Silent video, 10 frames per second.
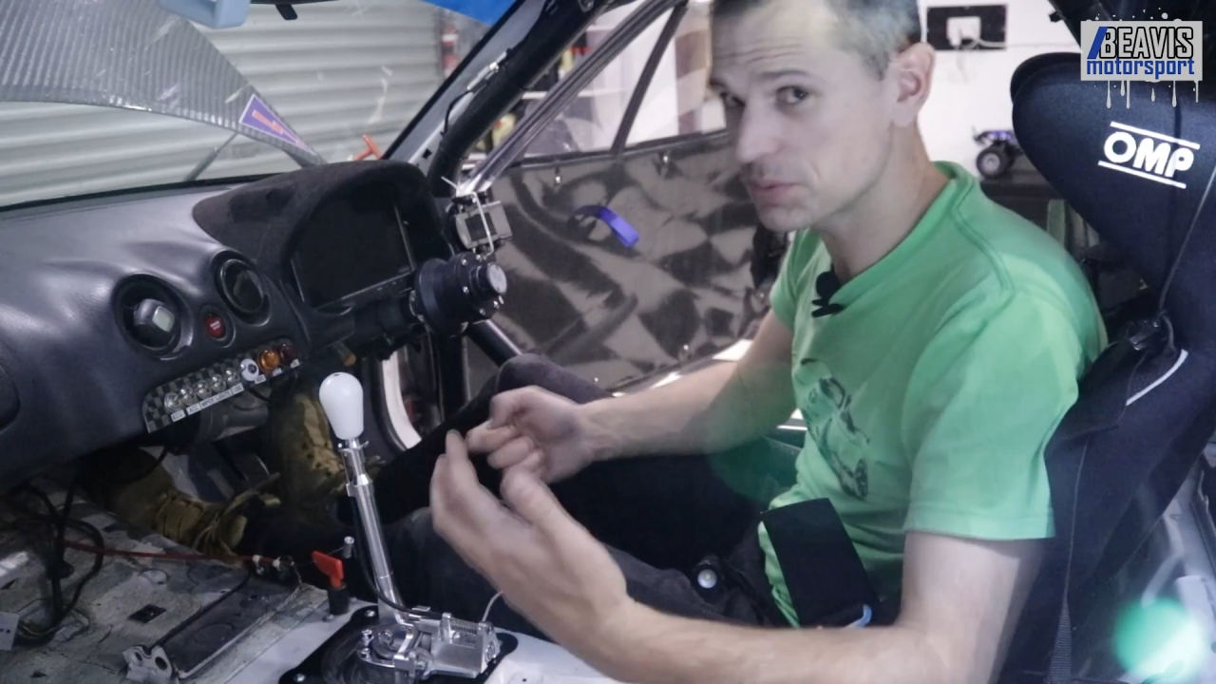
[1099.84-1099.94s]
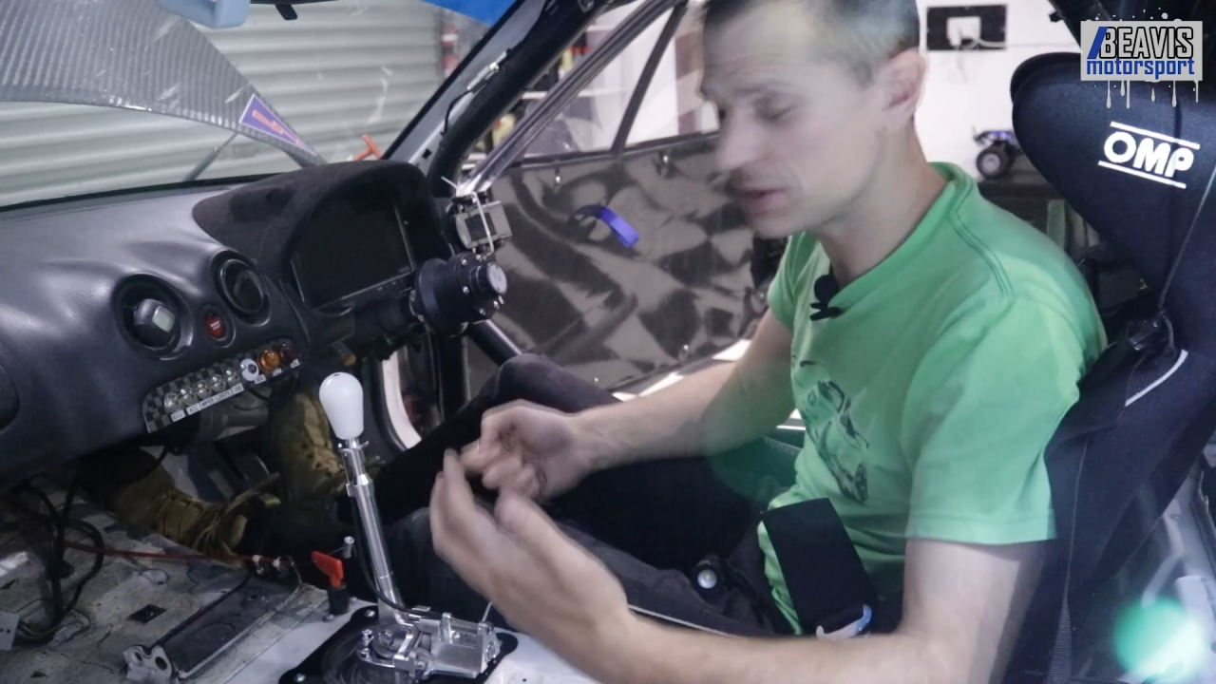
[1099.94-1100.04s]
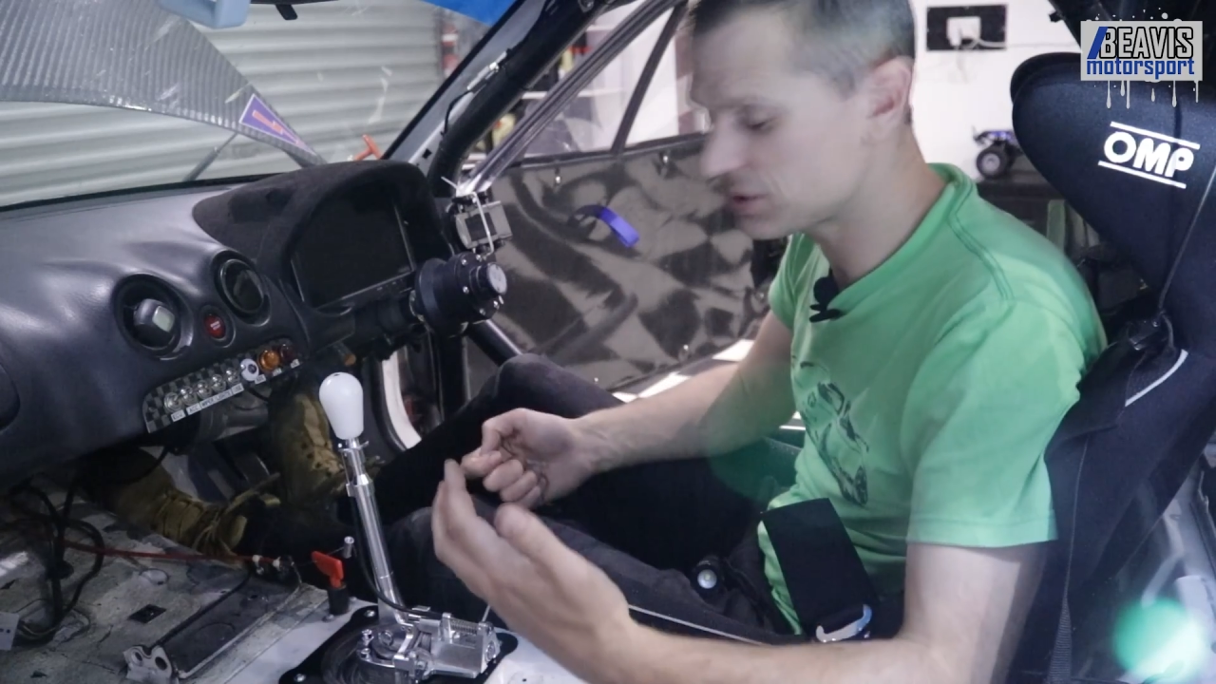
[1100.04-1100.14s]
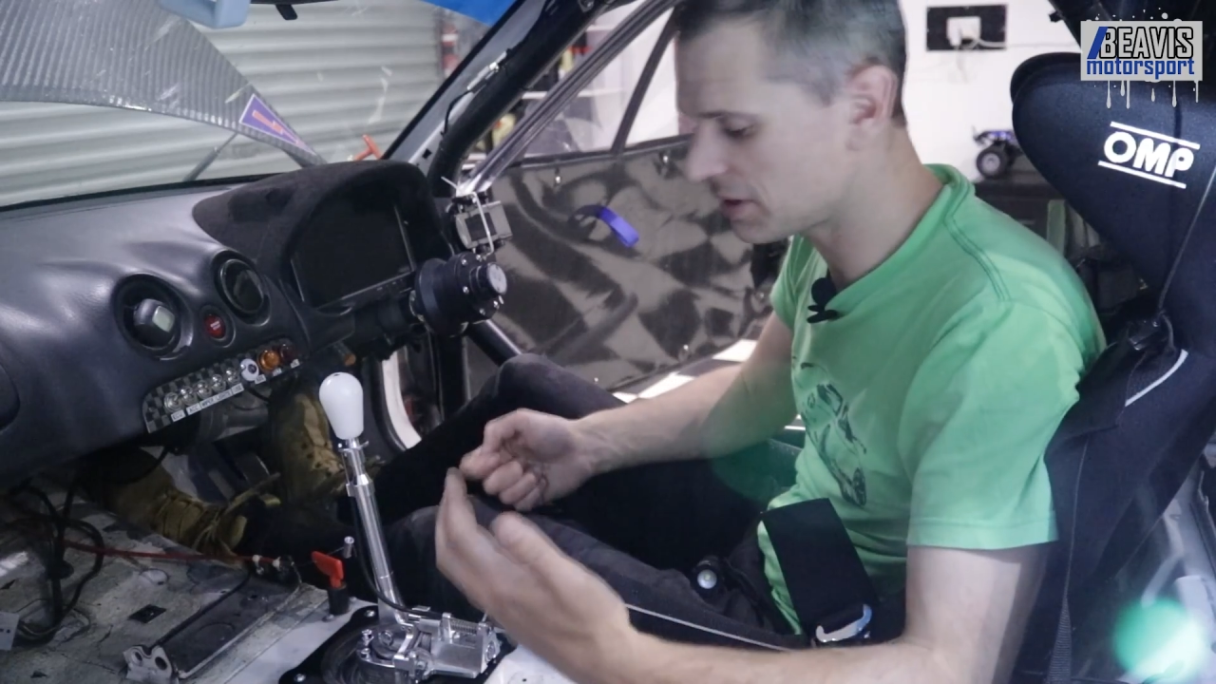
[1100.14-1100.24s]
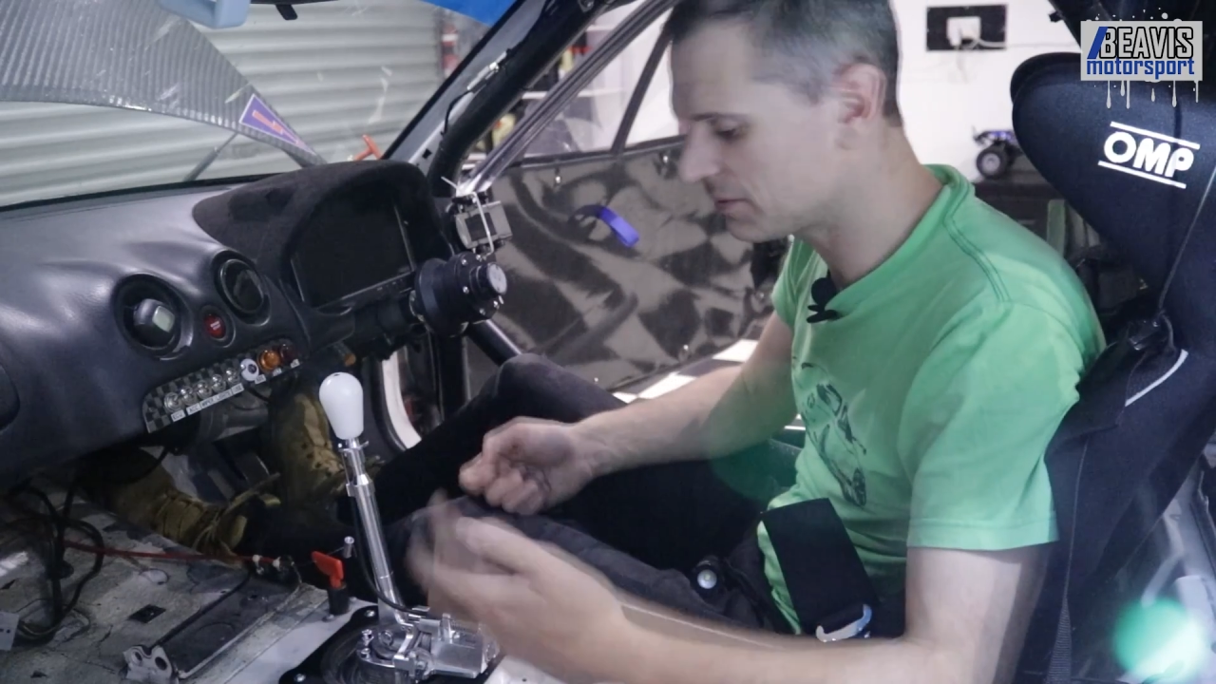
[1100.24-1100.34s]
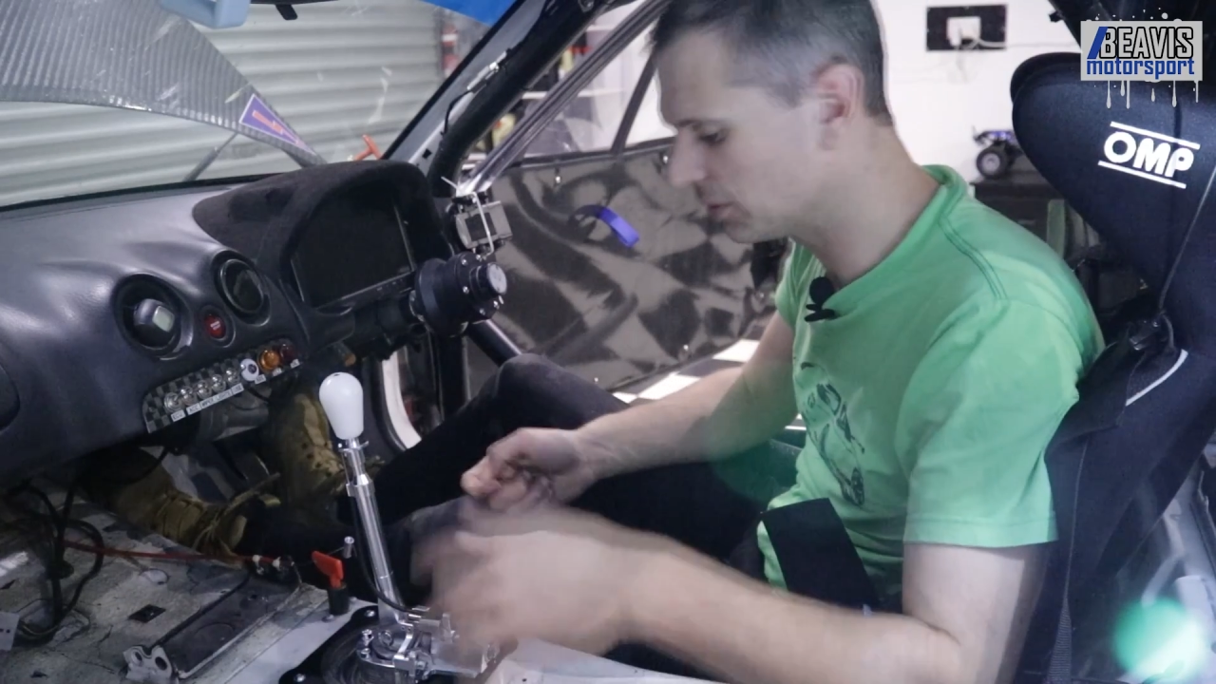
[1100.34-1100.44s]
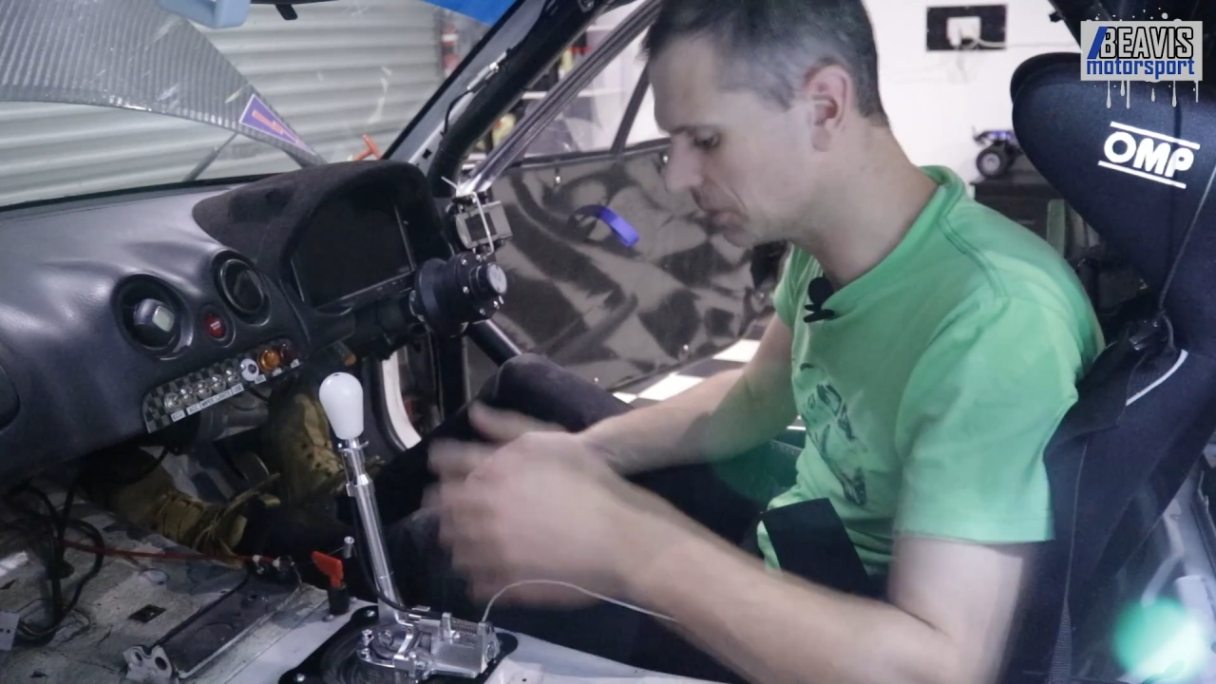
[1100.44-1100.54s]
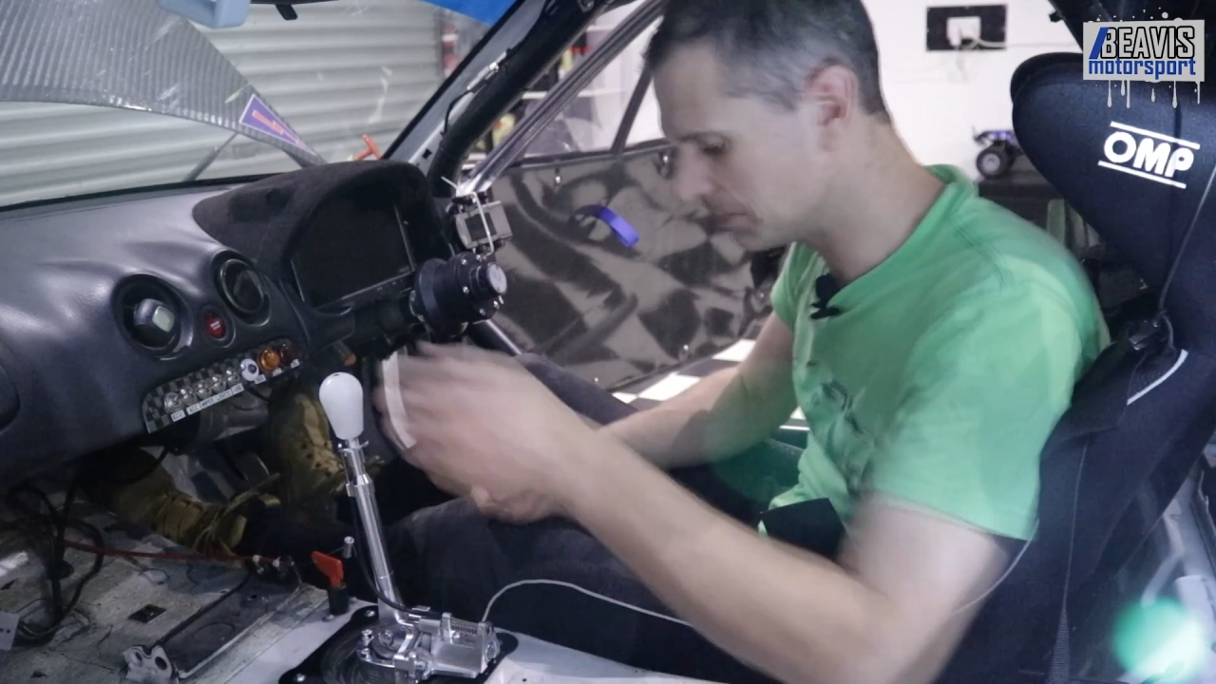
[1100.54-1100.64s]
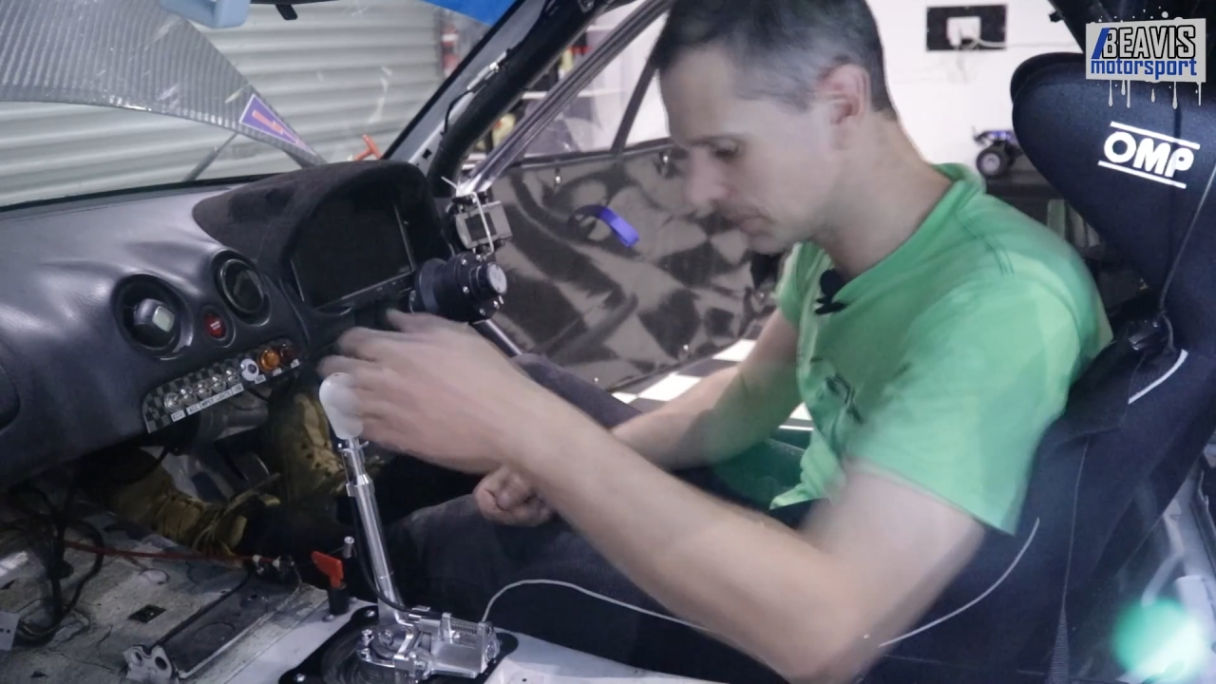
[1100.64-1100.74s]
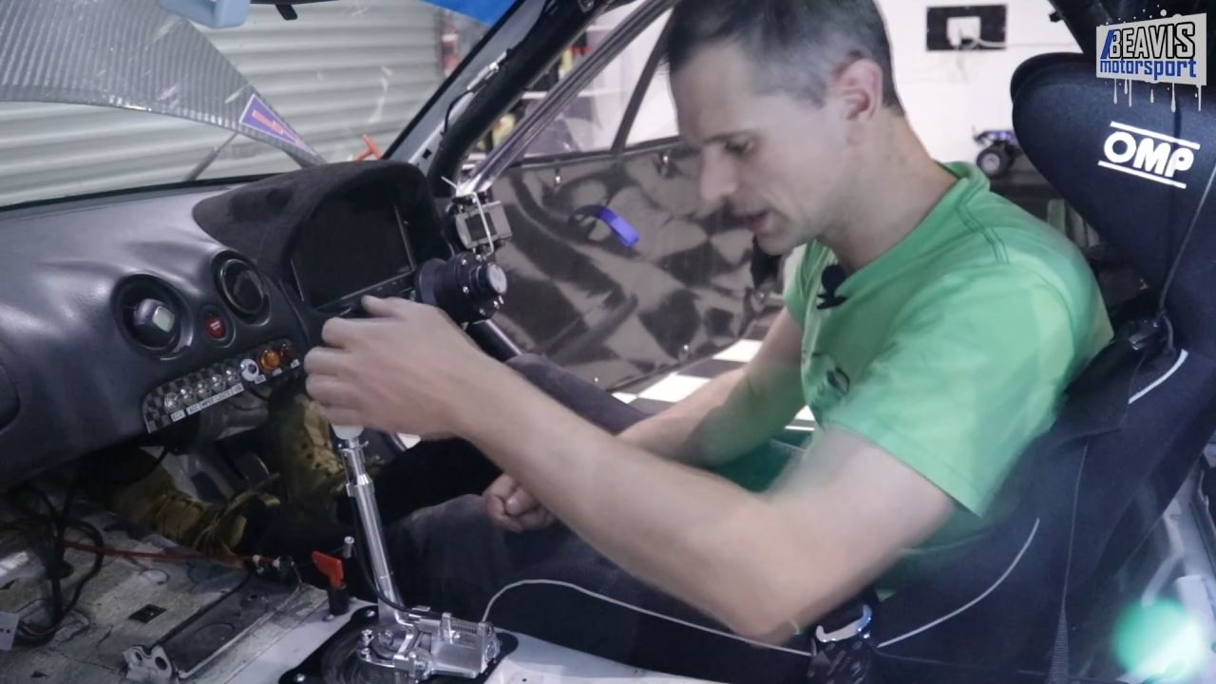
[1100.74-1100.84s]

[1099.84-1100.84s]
pretty straightforward.